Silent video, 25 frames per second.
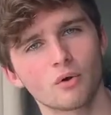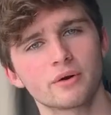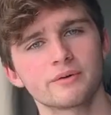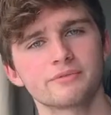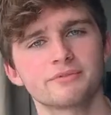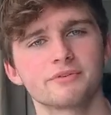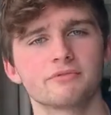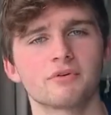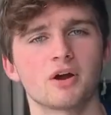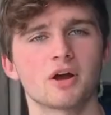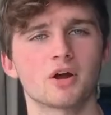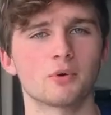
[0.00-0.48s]
if you
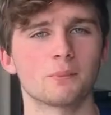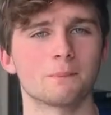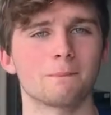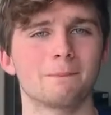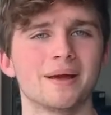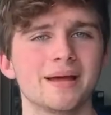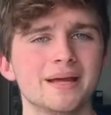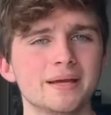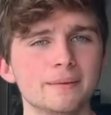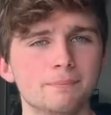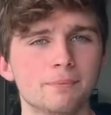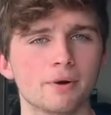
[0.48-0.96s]
write on
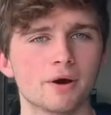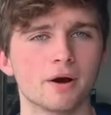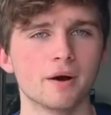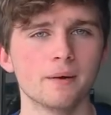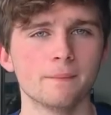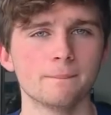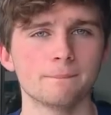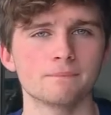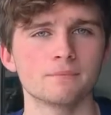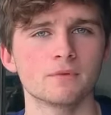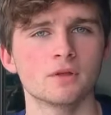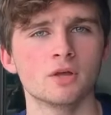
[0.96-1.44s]
paper,
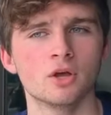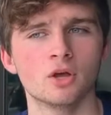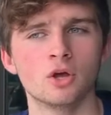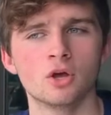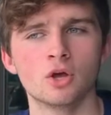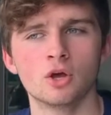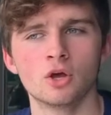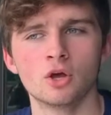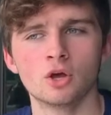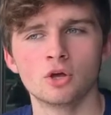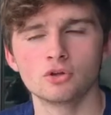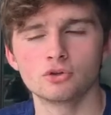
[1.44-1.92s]

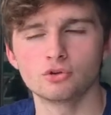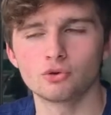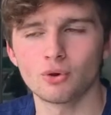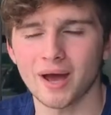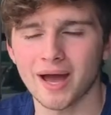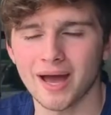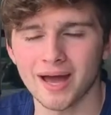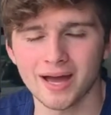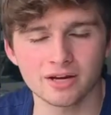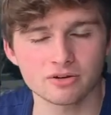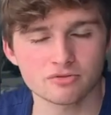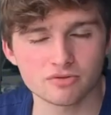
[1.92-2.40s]
your
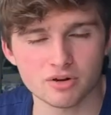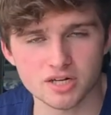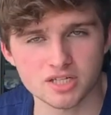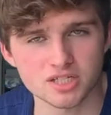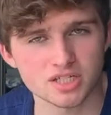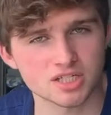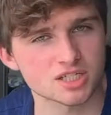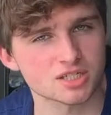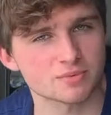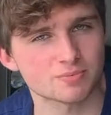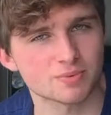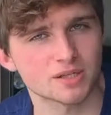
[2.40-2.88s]

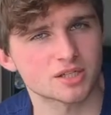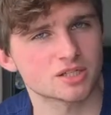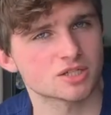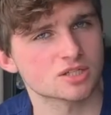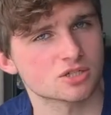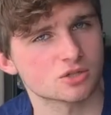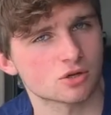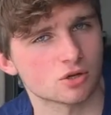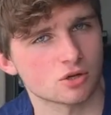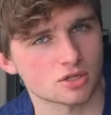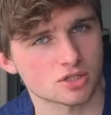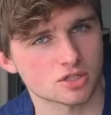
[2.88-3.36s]
handwriting speed is
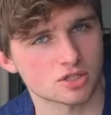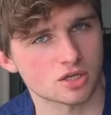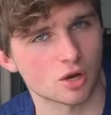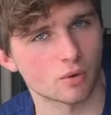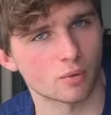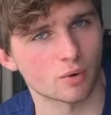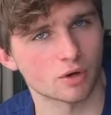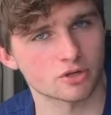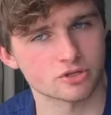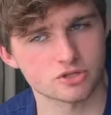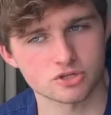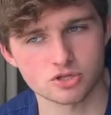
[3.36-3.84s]
a lot
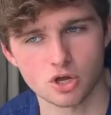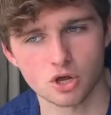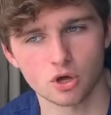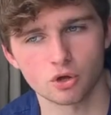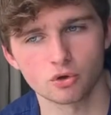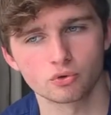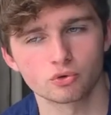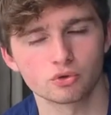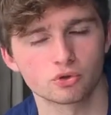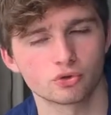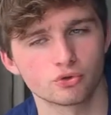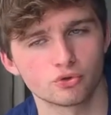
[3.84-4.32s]
slower, so
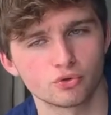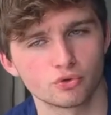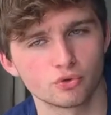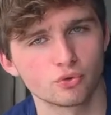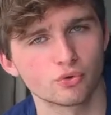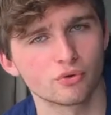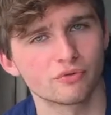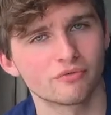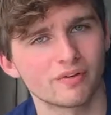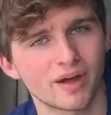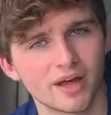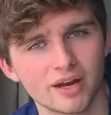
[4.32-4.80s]
you are
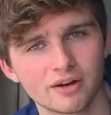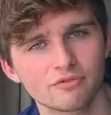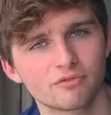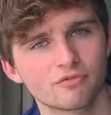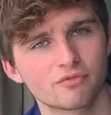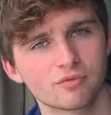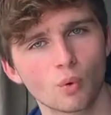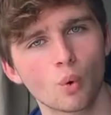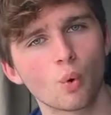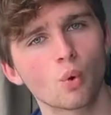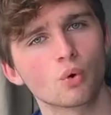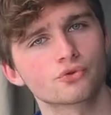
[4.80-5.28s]
then
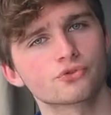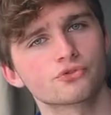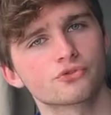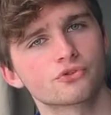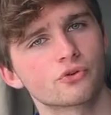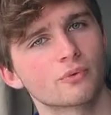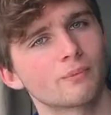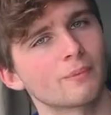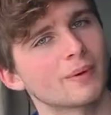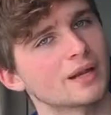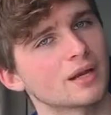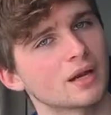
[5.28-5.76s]
forced to
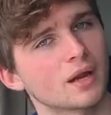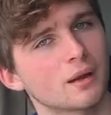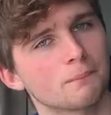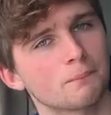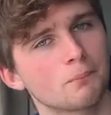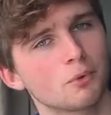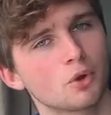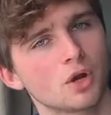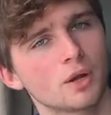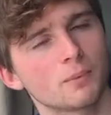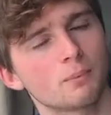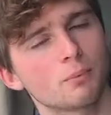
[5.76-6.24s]
make like
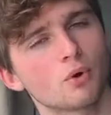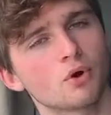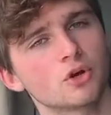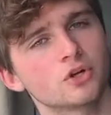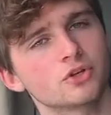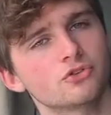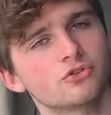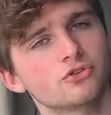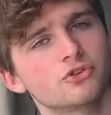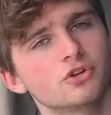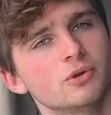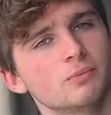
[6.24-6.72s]
bullet
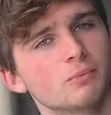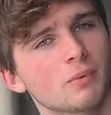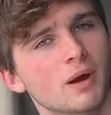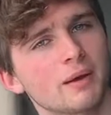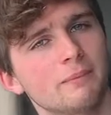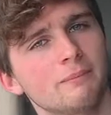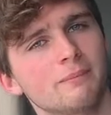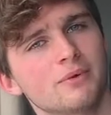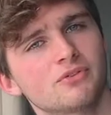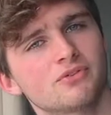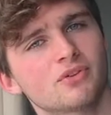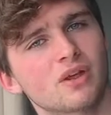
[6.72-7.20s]
points, and you might
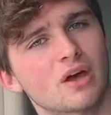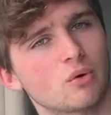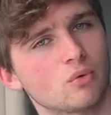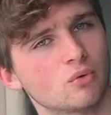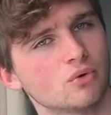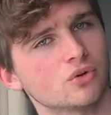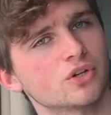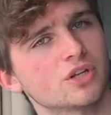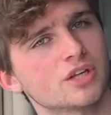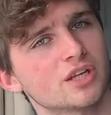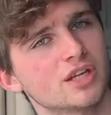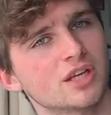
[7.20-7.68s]
miss out
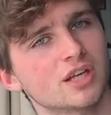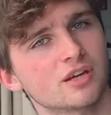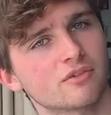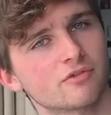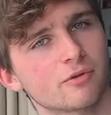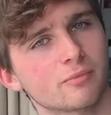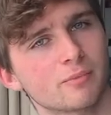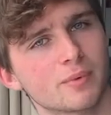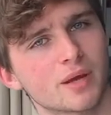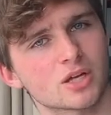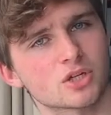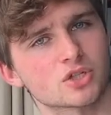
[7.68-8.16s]
on key
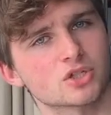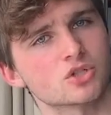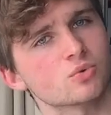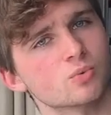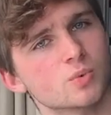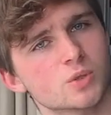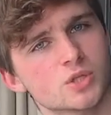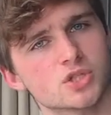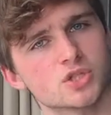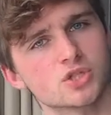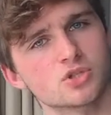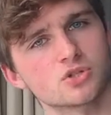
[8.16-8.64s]
information,
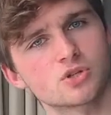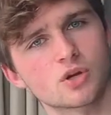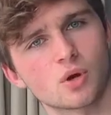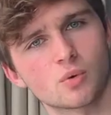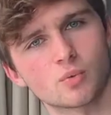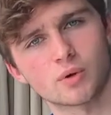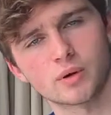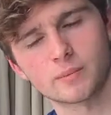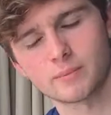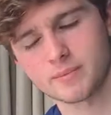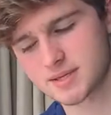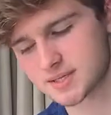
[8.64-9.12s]
which you don't
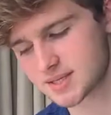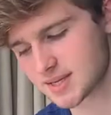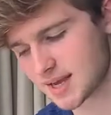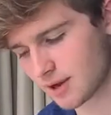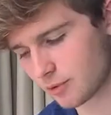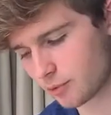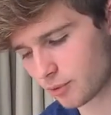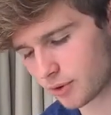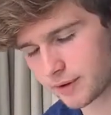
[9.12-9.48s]
want to miss out on.